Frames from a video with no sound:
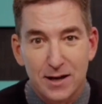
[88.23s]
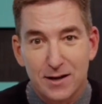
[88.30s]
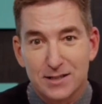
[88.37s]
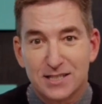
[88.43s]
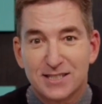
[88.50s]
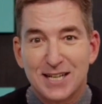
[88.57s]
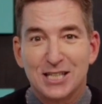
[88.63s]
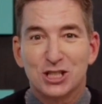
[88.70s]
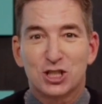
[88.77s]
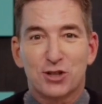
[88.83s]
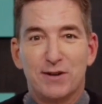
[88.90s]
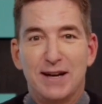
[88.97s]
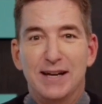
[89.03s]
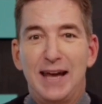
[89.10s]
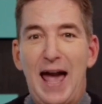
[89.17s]

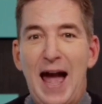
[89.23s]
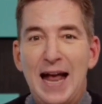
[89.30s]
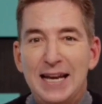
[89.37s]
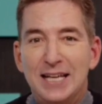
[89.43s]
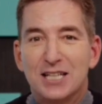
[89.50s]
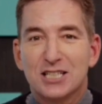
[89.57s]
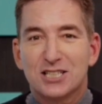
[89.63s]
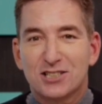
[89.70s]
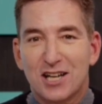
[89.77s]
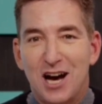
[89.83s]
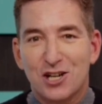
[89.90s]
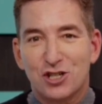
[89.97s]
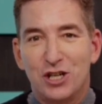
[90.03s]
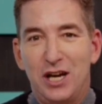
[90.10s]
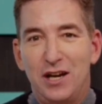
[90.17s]
censoring any
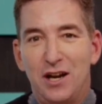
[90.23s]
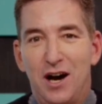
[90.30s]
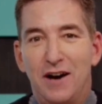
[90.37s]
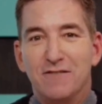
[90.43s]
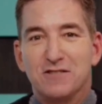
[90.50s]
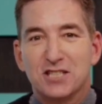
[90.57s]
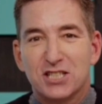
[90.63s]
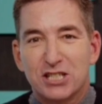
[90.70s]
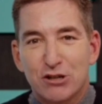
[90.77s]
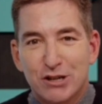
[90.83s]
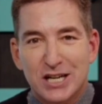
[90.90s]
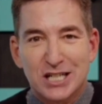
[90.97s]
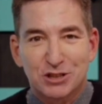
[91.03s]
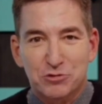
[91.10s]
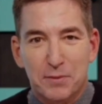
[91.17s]
discussion of
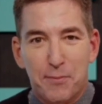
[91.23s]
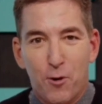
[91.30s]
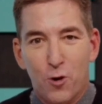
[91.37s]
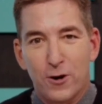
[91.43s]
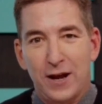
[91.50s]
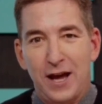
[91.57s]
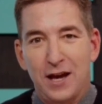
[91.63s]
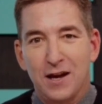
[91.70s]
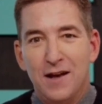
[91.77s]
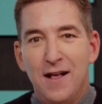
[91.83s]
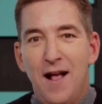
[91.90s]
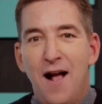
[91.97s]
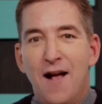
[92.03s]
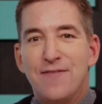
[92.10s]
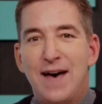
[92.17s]
serious reporting
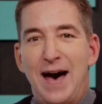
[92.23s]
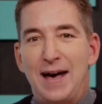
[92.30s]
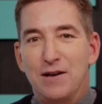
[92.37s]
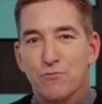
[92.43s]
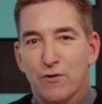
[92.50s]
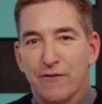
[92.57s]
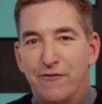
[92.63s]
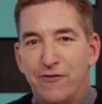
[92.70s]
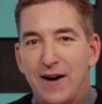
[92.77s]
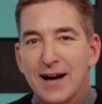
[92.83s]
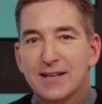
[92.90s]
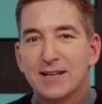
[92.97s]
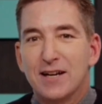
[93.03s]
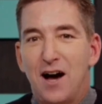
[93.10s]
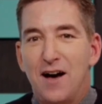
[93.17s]
that
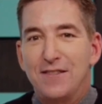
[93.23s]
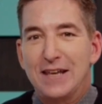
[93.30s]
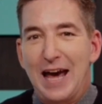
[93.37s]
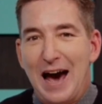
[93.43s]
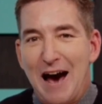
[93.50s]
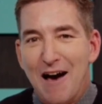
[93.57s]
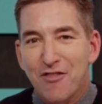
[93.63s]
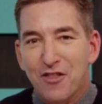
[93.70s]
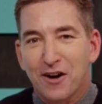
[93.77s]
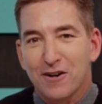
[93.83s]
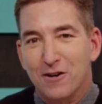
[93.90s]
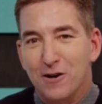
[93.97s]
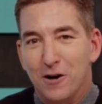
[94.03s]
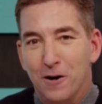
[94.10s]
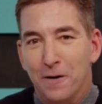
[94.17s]
reflected on the
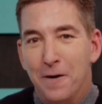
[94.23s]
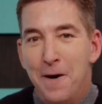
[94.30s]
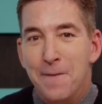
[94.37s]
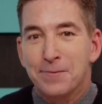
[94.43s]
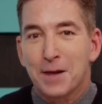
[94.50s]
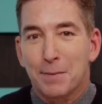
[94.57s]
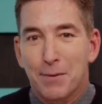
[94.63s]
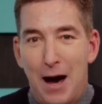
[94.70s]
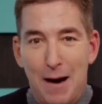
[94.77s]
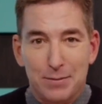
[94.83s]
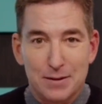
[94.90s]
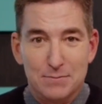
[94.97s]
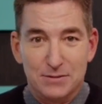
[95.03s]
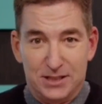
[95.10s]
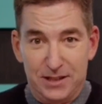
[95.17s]
ethical
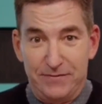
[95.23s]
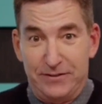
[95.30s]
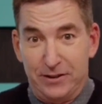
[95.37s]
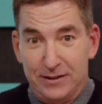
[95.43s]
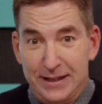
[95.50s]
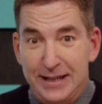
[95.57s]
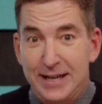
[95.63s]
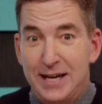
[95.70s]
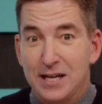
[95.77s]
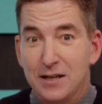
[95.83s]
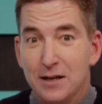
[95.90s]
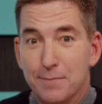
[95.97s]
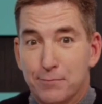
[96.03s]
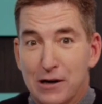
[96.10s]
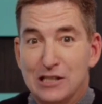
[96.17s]
problems of the
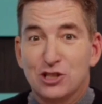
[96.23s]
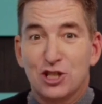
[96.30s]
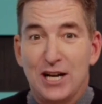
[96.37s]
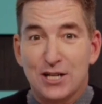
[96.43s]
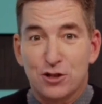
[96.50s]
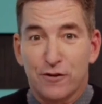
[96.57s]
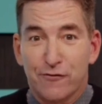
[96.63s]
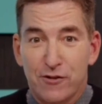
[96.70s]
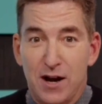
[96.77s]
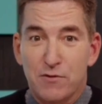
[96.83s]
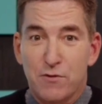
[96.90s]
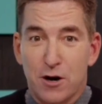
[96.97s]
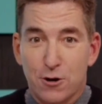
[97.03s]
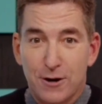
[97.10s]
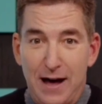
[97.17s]
leading presidential
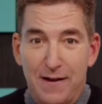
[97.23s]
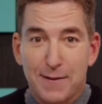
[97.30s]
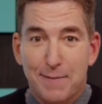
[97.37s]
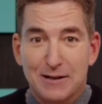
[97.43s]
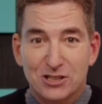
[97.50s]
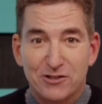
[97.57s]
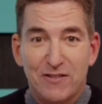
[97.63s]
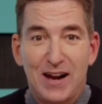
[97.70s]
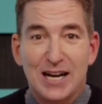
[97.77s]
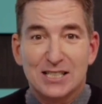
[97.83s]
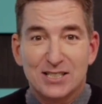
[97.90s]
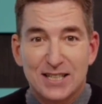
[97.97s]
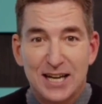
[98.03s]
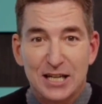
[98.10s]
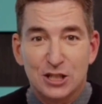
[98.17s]
frontrunner, now the President of the
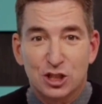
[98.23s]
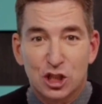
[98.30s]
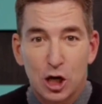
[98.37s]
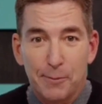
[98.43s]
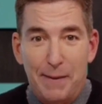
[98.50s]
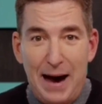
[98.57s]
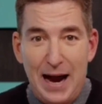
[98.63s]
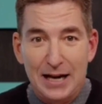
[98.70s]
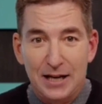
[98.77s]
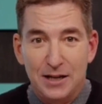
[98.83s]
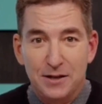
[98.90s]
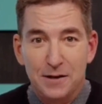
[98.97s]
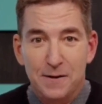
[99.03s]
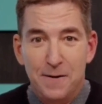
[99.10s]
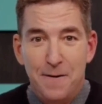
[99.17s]
United States, Joe Biden,